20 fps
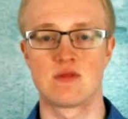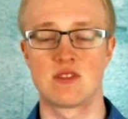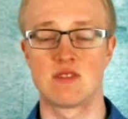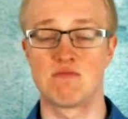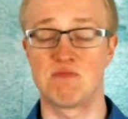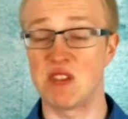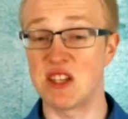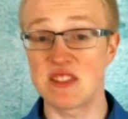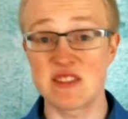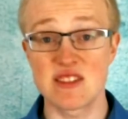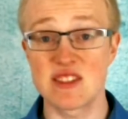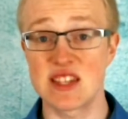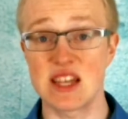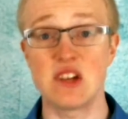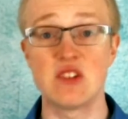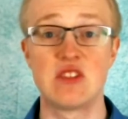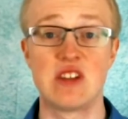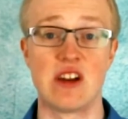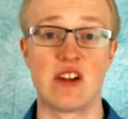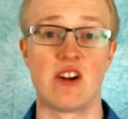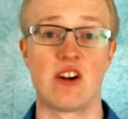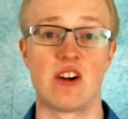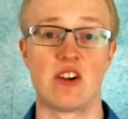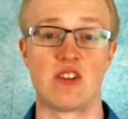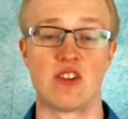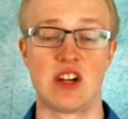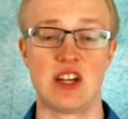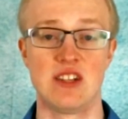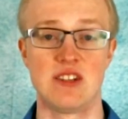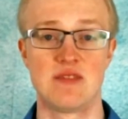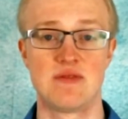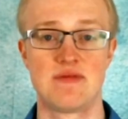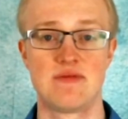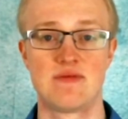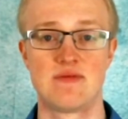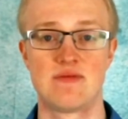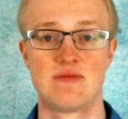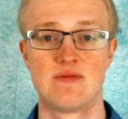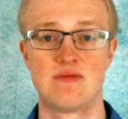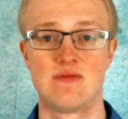Doesn't sound that hard, right?
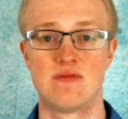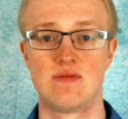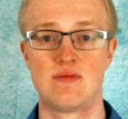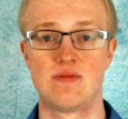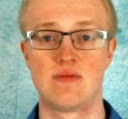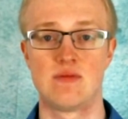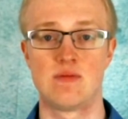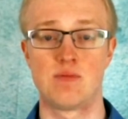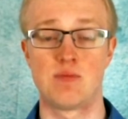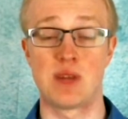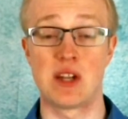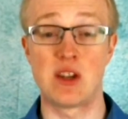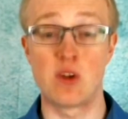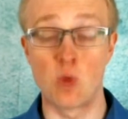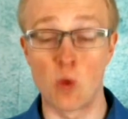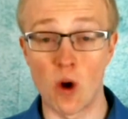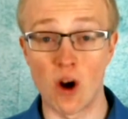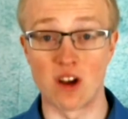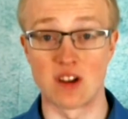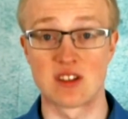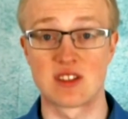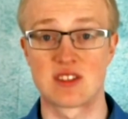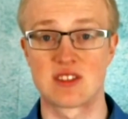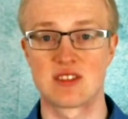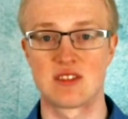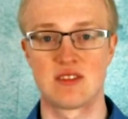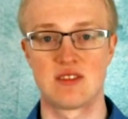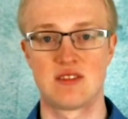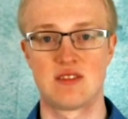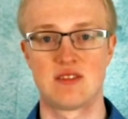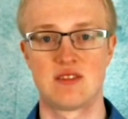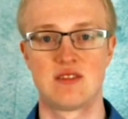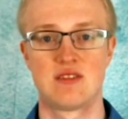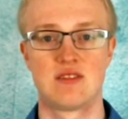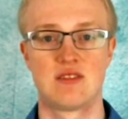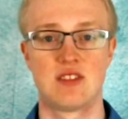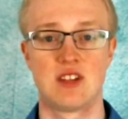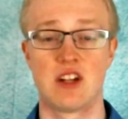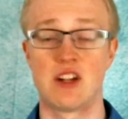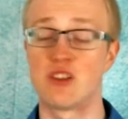But it works.
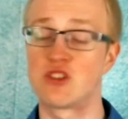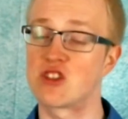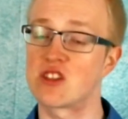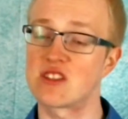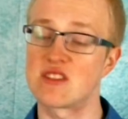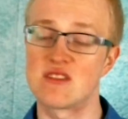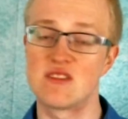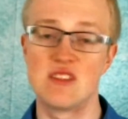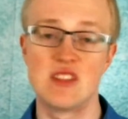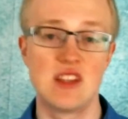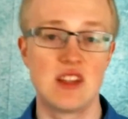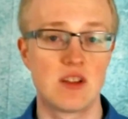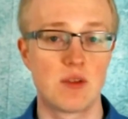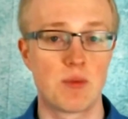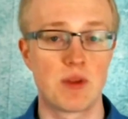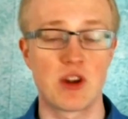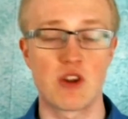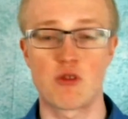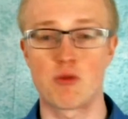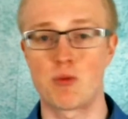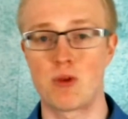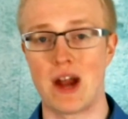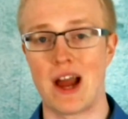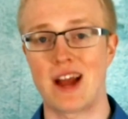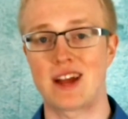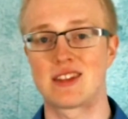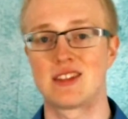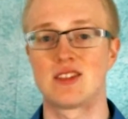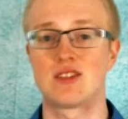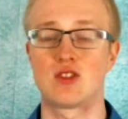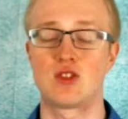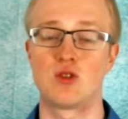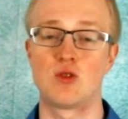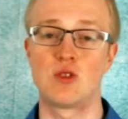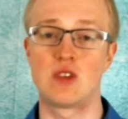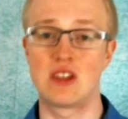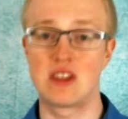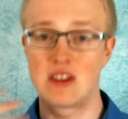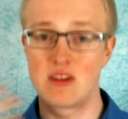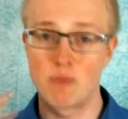I'll just need a bit of practice to
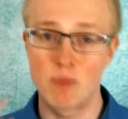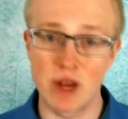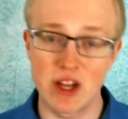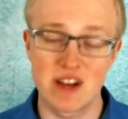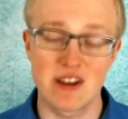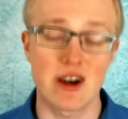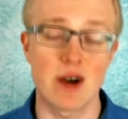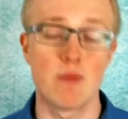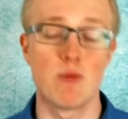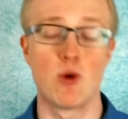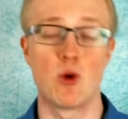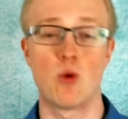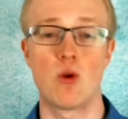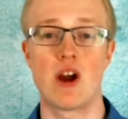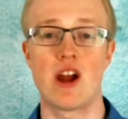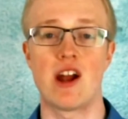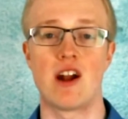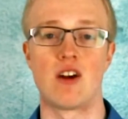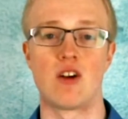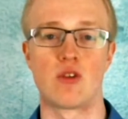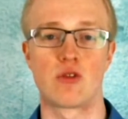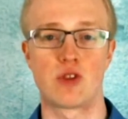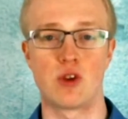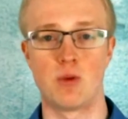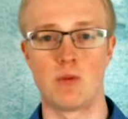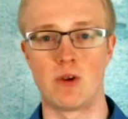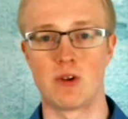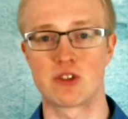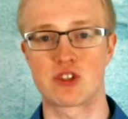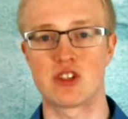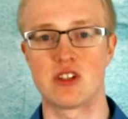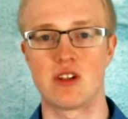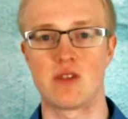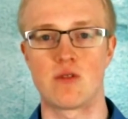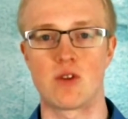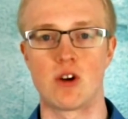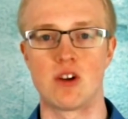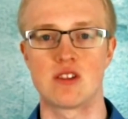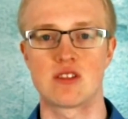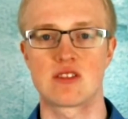become aware of the emotion at
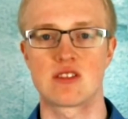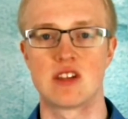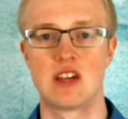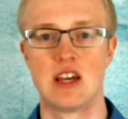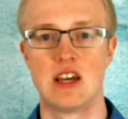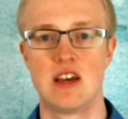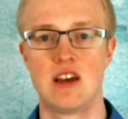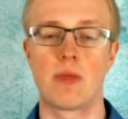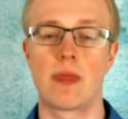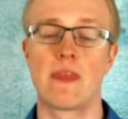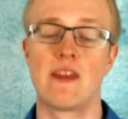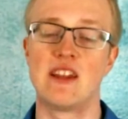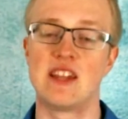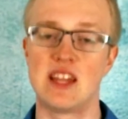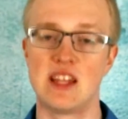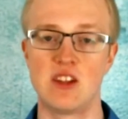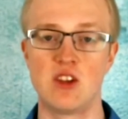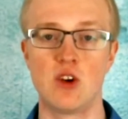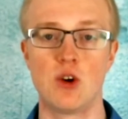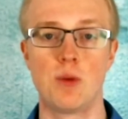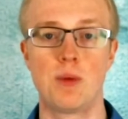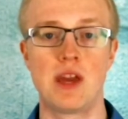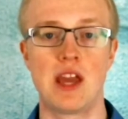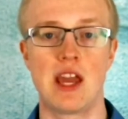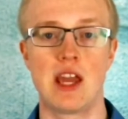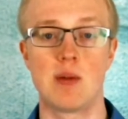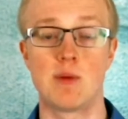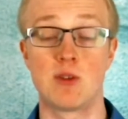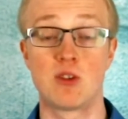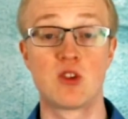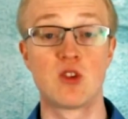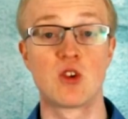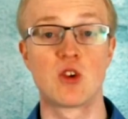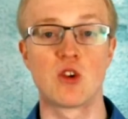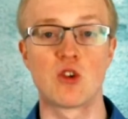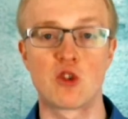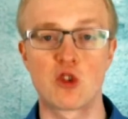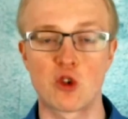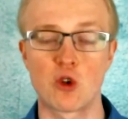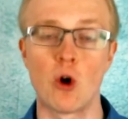first, and then you'll be able to
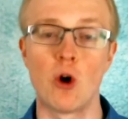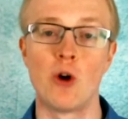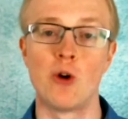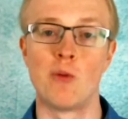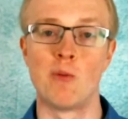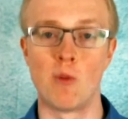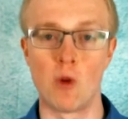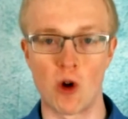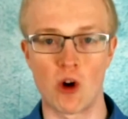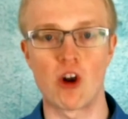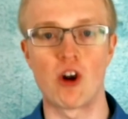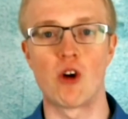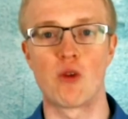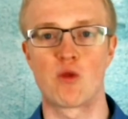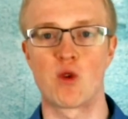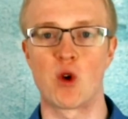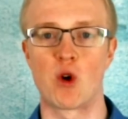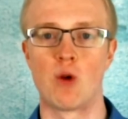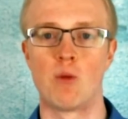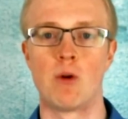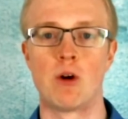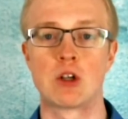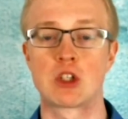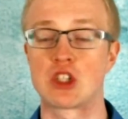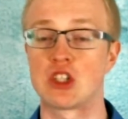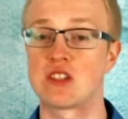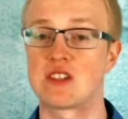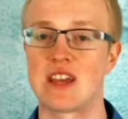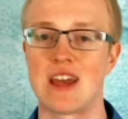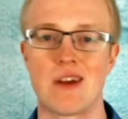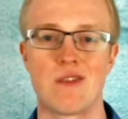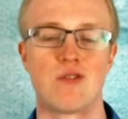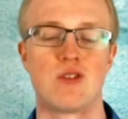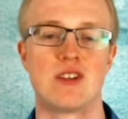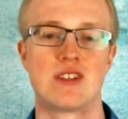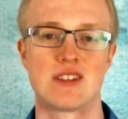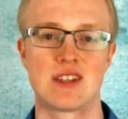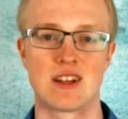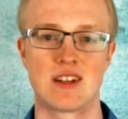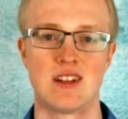control more of your emotions every
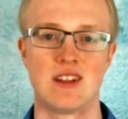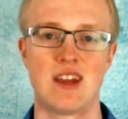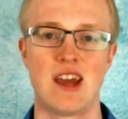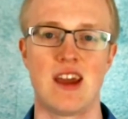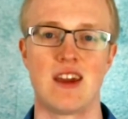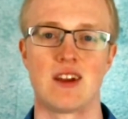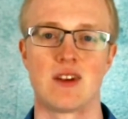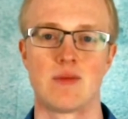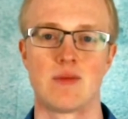single day.